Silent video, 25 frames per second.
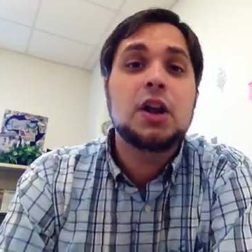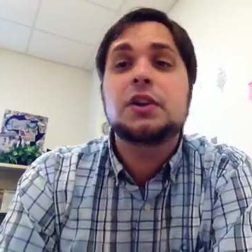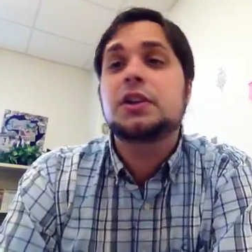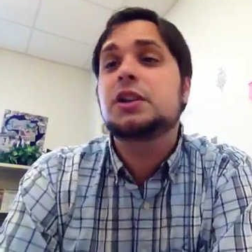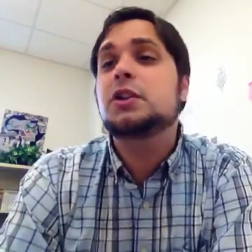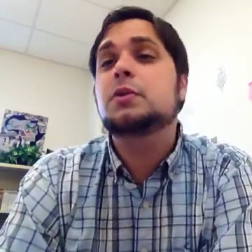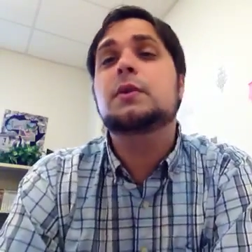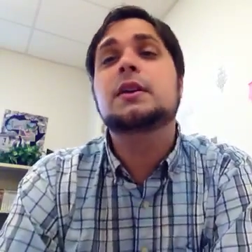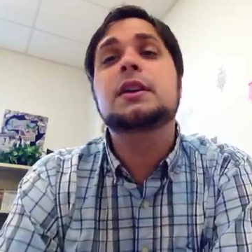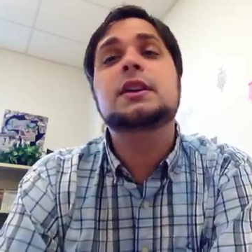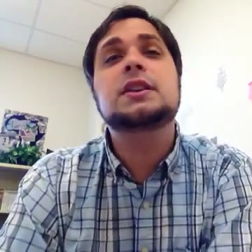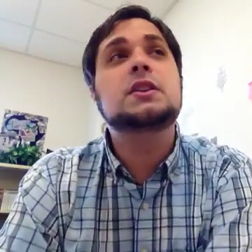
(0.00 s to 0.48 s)

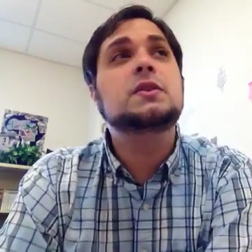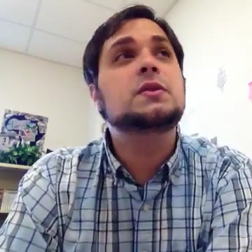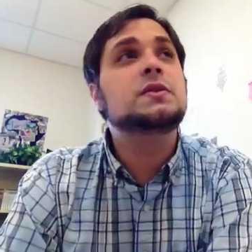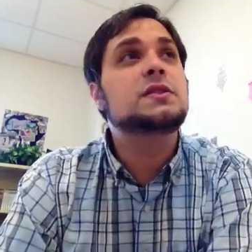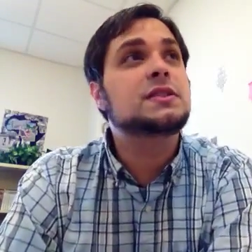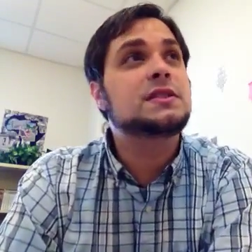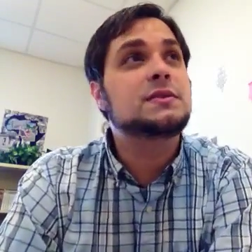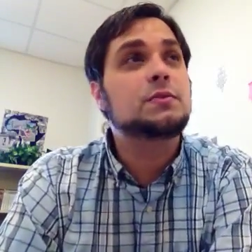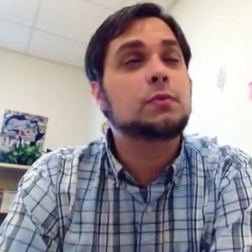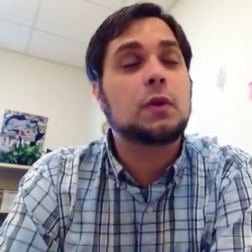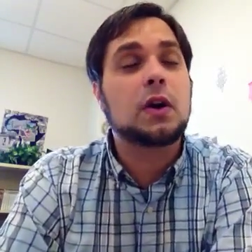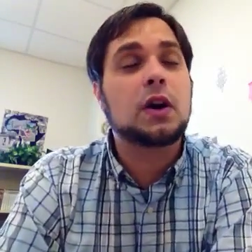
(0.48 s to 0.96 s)
You want to
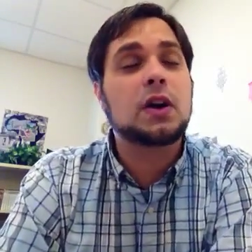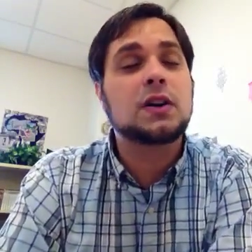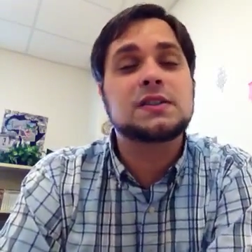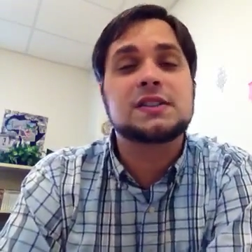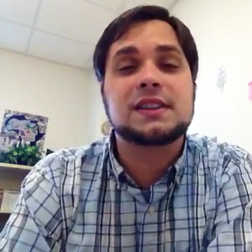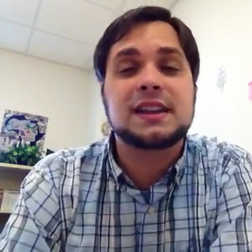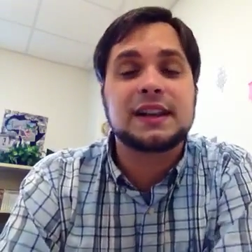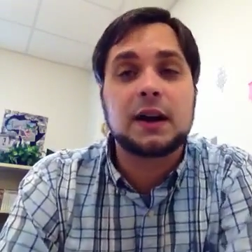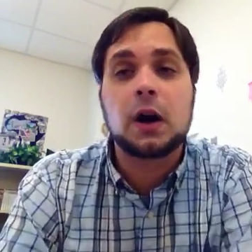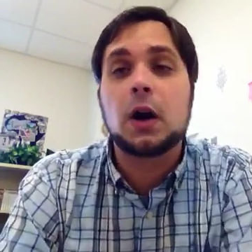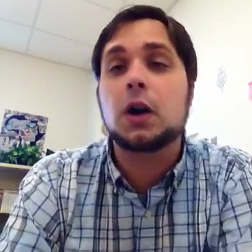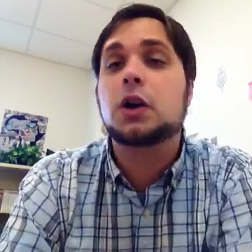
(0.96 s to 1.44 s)
use
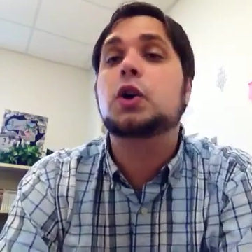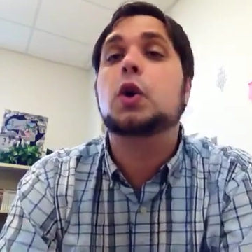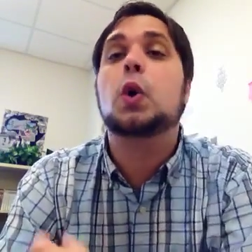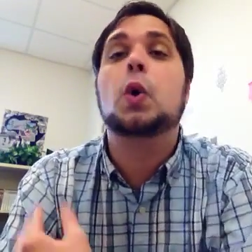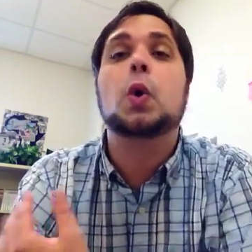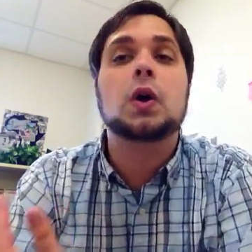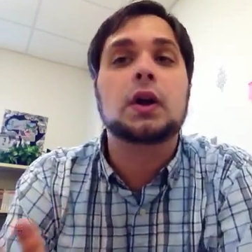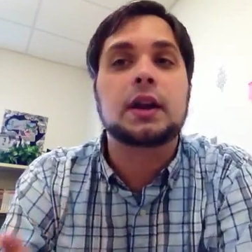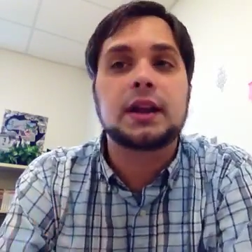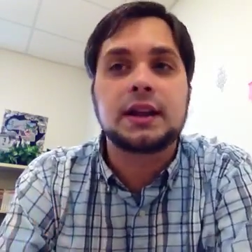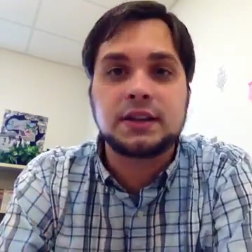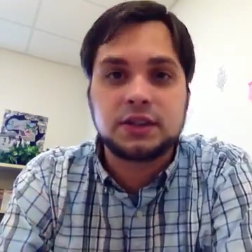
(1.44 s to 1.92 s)
words like
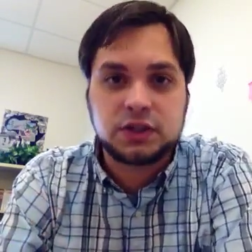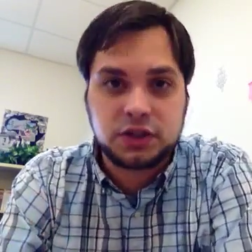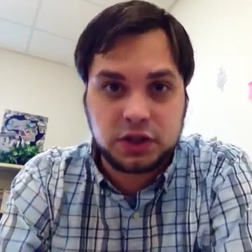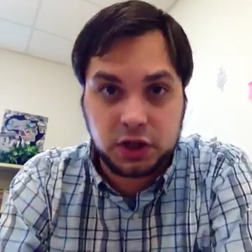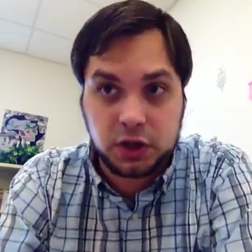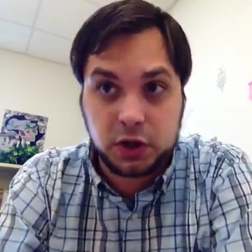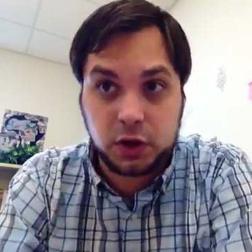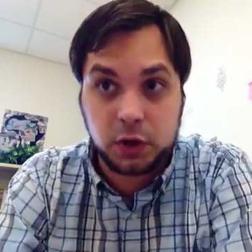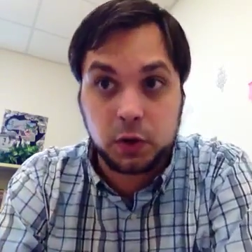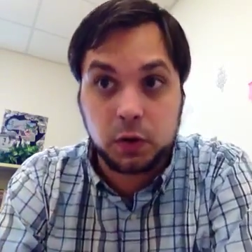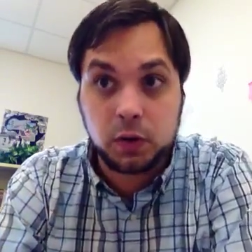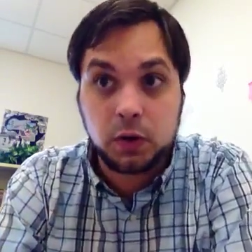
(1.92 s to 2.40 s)
according
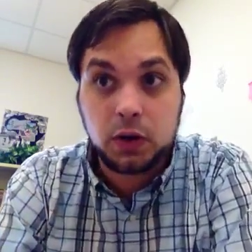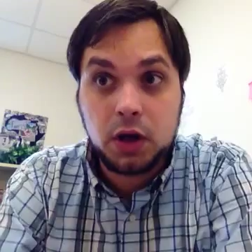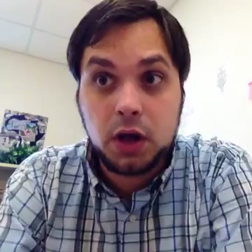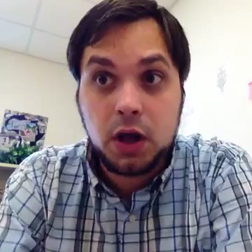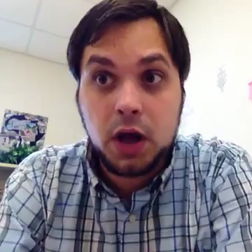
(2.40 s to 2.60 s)
to